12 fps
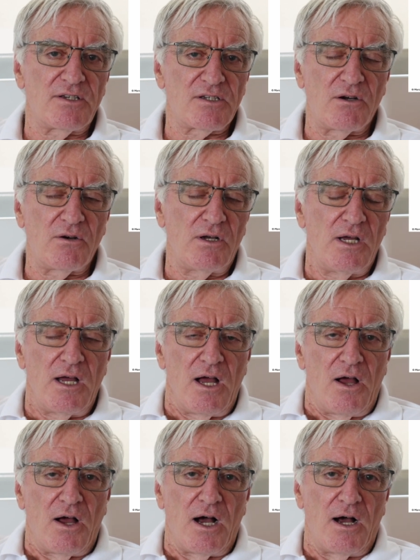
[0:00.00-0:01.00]
So
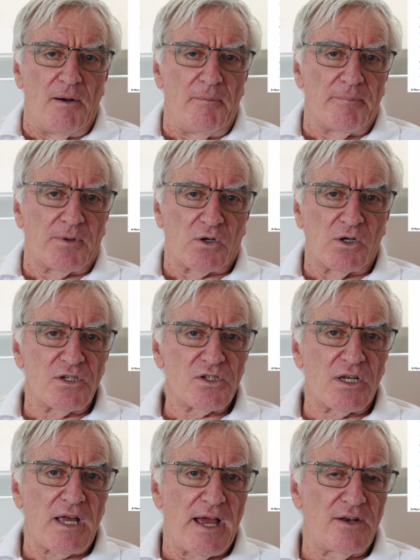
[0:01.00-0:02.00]
Curtiss
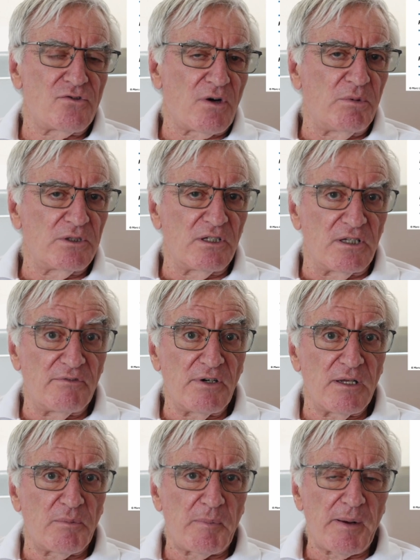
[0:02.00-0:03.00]
had trouble
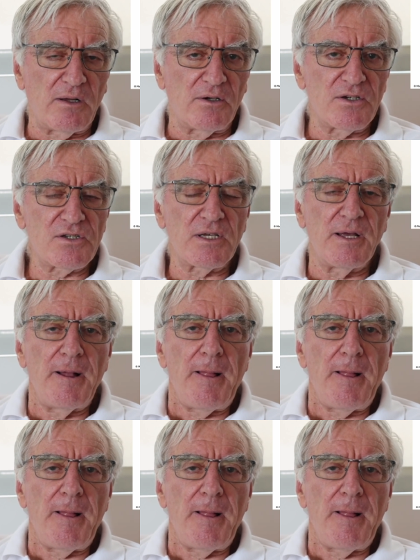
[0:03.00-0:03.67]
delivering the propellers,